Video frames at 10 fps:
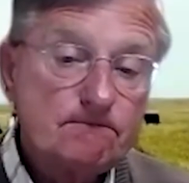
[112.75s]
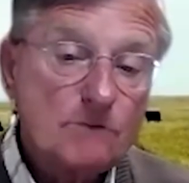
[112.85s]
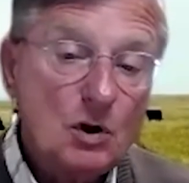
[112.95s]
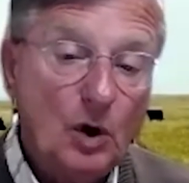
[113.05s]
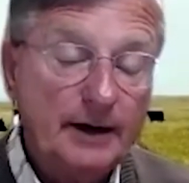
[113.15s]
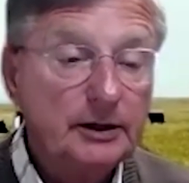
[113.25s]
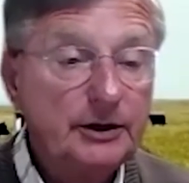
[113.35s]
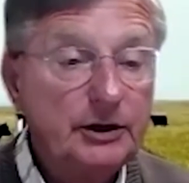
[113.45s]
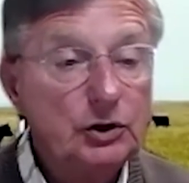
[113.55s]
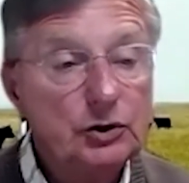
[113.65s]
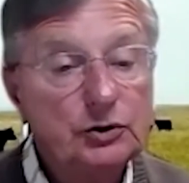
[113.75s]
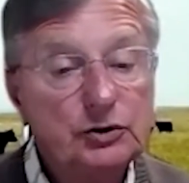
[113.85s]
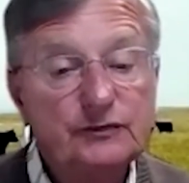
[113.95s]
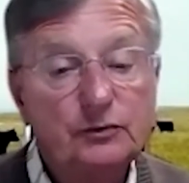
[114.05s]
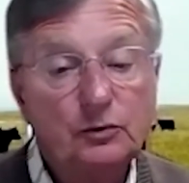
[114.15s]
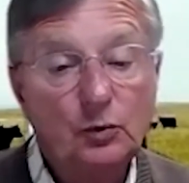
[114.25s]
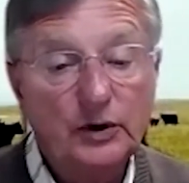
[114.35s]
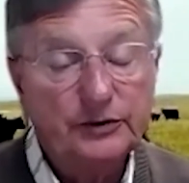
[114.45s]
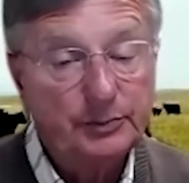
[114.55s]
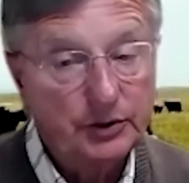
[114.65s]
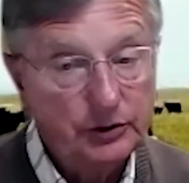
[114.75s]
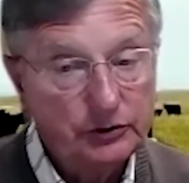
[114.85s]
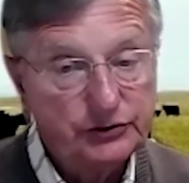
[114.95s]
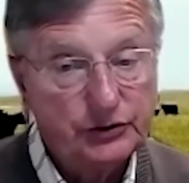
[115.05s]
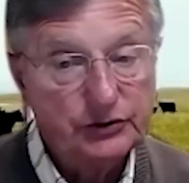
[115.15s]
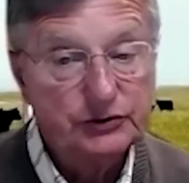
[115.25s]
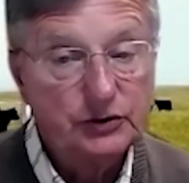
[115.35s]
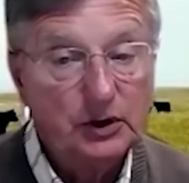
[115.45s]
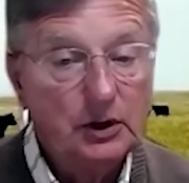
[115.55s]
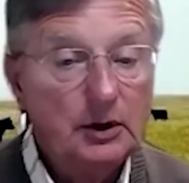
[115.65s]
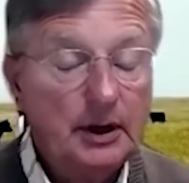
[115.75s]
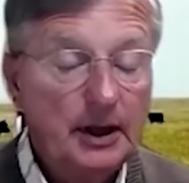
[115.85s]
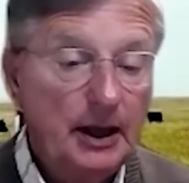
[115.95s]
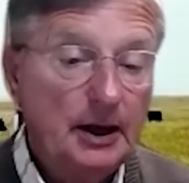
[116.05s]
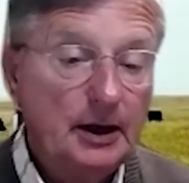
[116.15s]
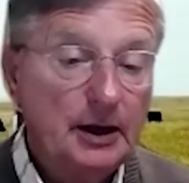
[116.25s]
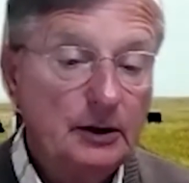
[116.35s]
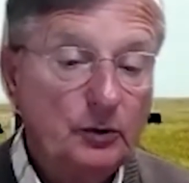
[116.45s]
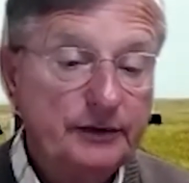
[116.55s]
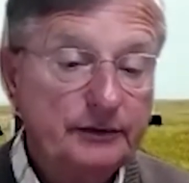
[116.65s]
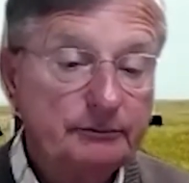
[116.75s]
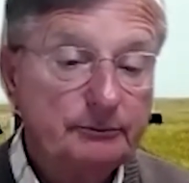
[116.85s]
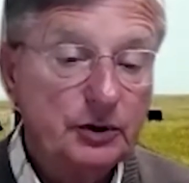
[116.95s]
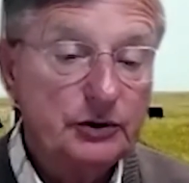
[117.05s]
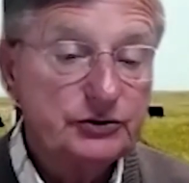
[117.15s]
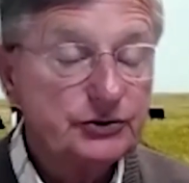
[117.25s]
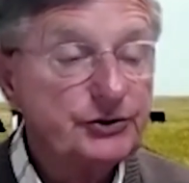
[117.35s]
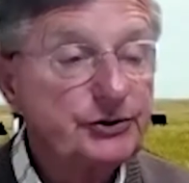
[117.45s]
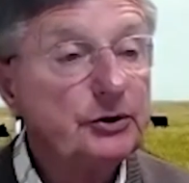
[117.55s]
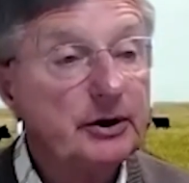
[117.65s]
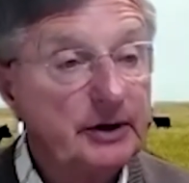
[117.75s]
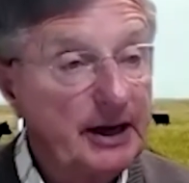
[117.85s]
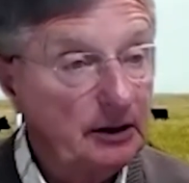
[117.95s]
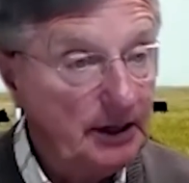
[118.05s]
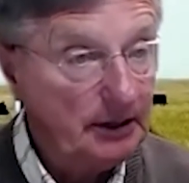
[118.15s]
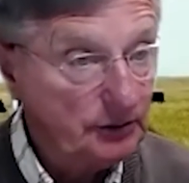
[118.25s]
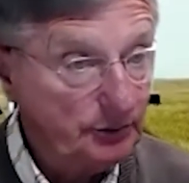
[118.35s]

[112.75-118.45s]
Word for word: widely used with producers uh, when producers turn their cattle out to